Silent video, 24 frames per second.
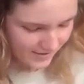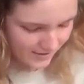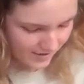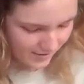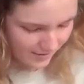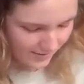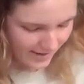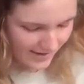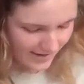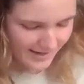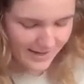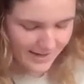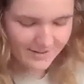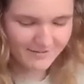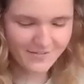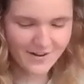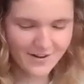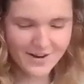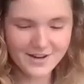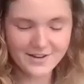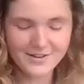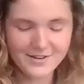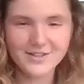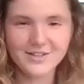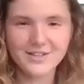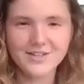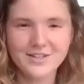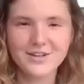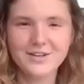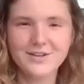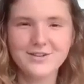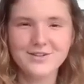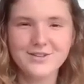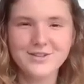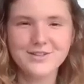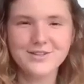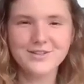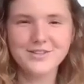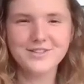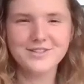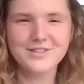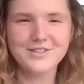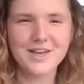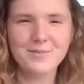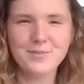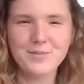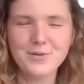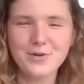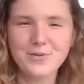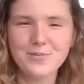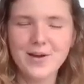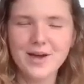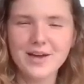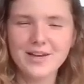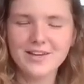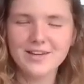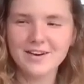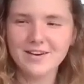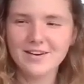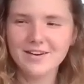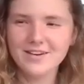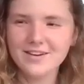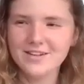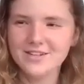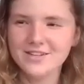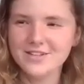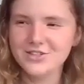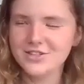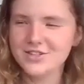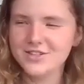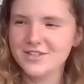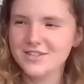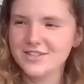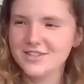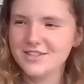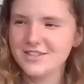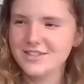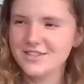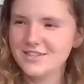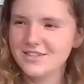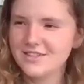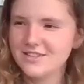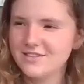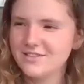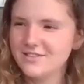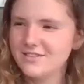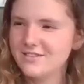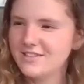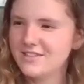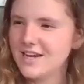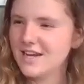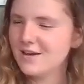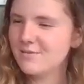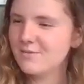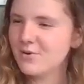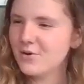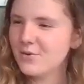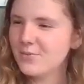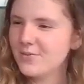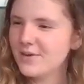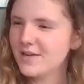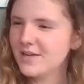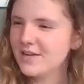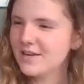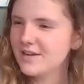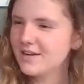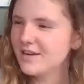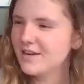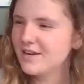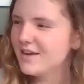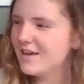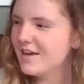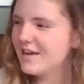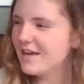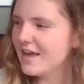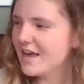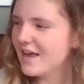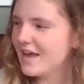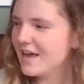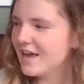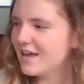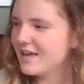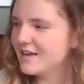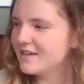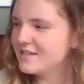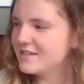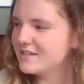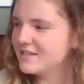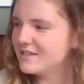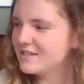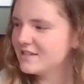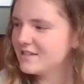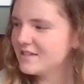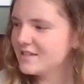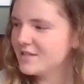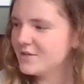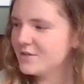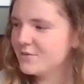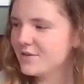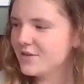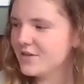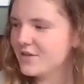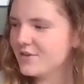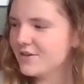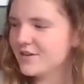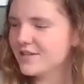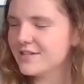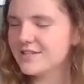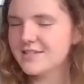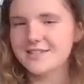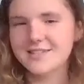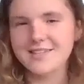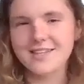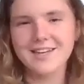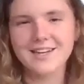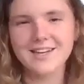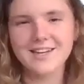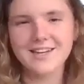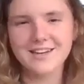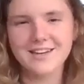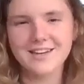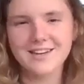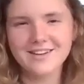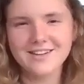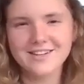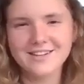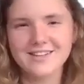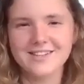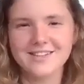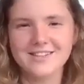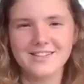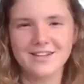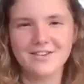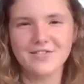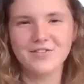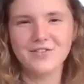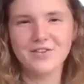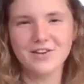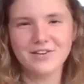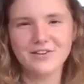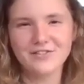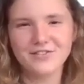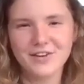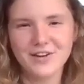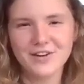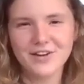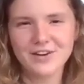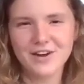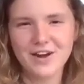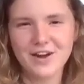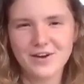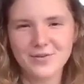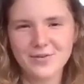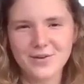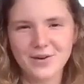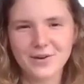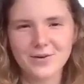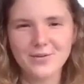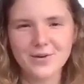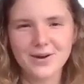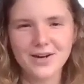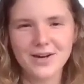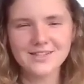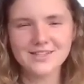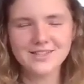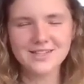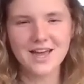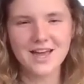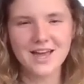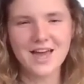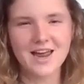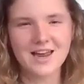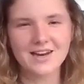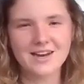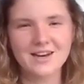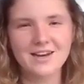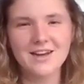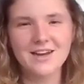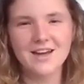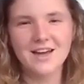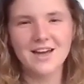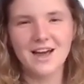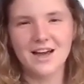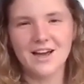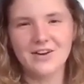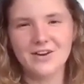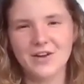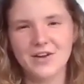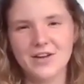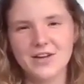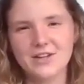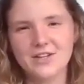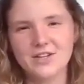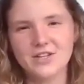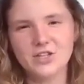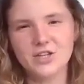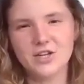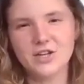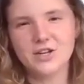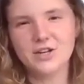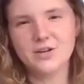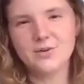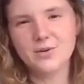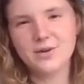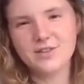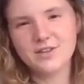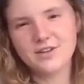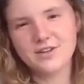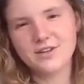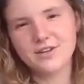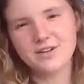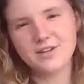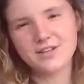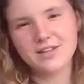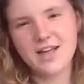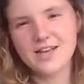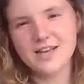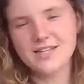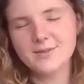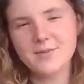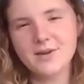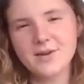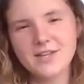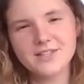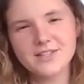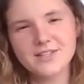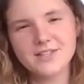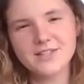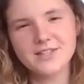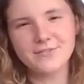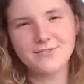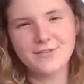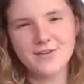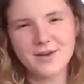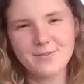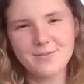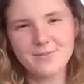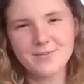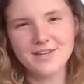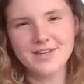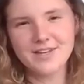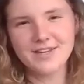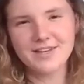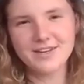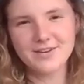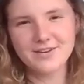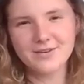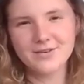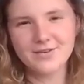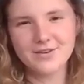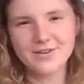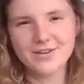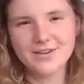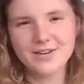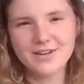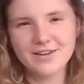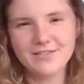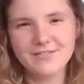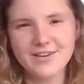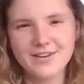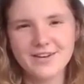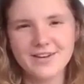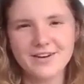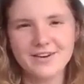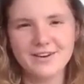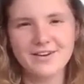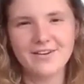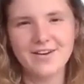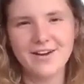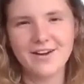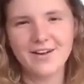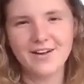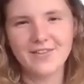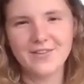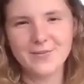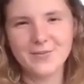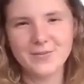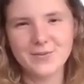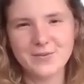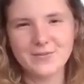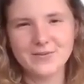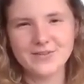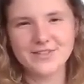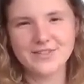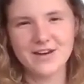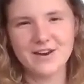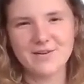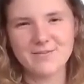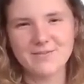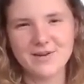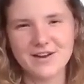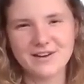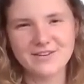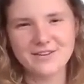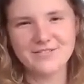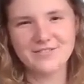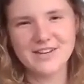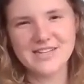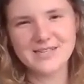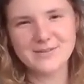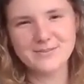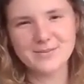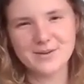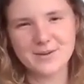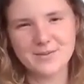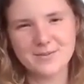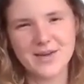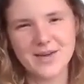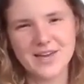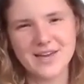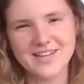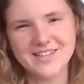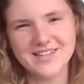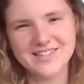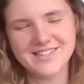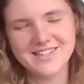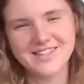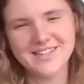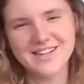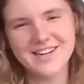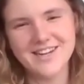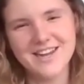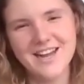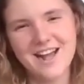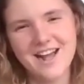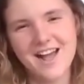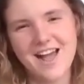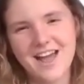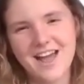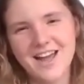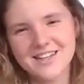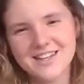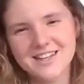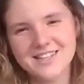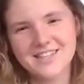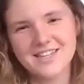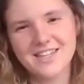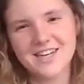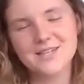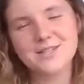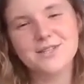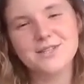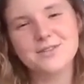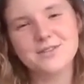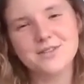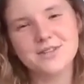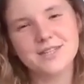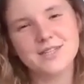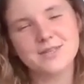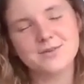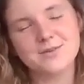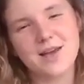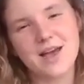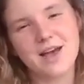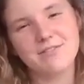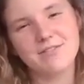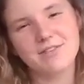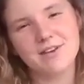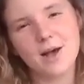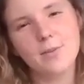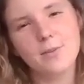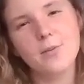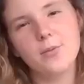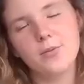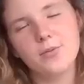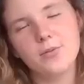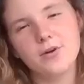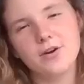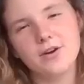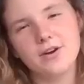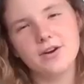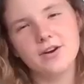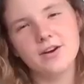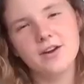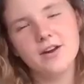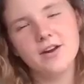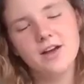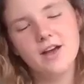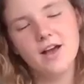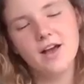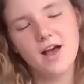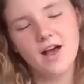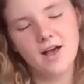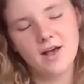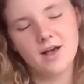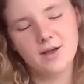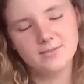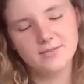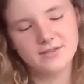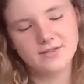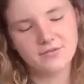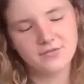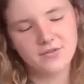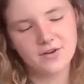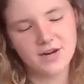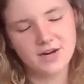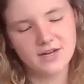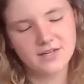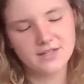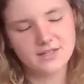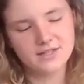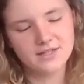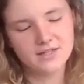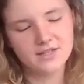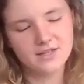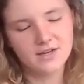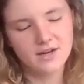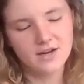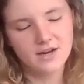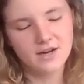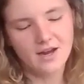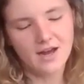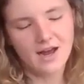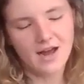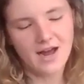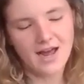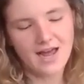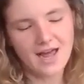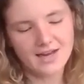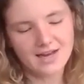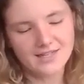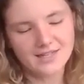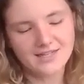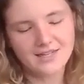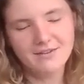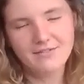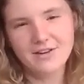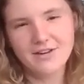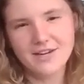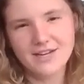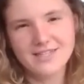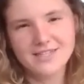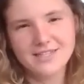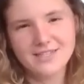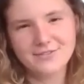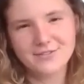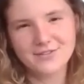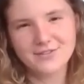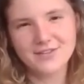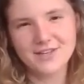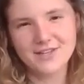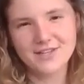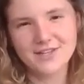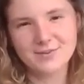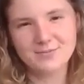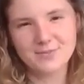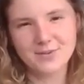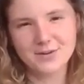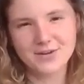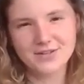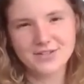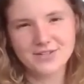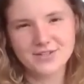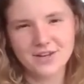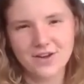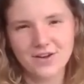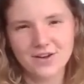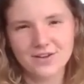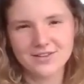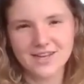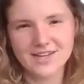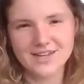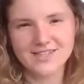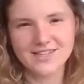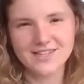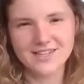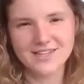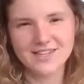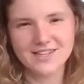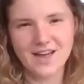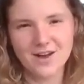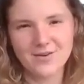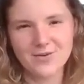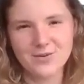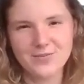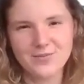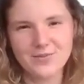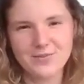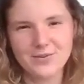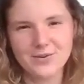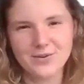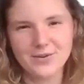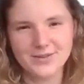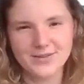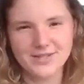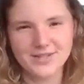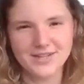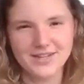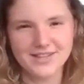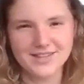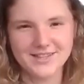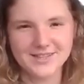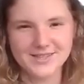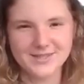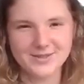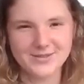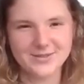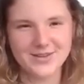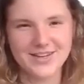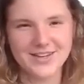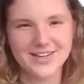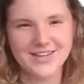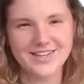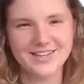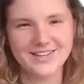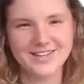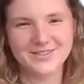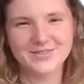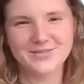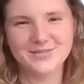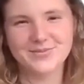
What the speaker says: So I'd invite you to go and do the same in your backyard and just take a moment and see what you can see and hear and see if you can figure out what it was, and I invite you to share it with your classmates or your family or even here on the Plumas Audubon Facebook page. And stay tuned because we have a couple more different activities for this bird song lesson that we'll be posting this week.